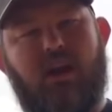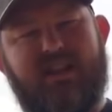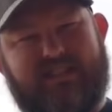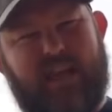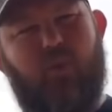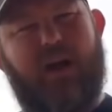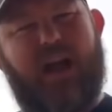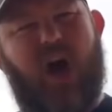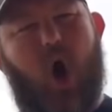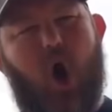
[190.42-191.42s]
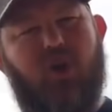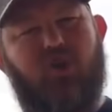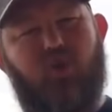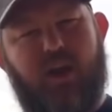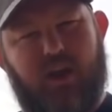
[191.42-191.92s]
Let's see what kind of heart
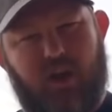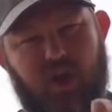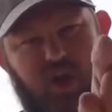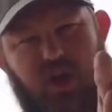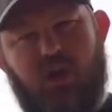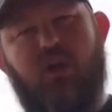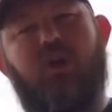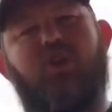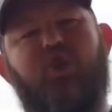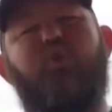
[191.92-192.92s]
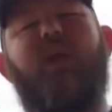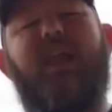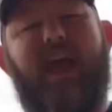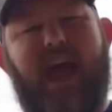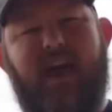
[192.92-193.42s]
and grit you
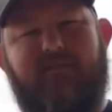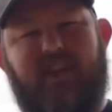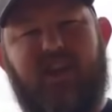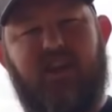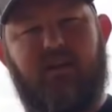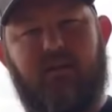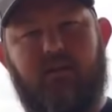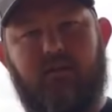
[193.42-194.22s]
really have, kid.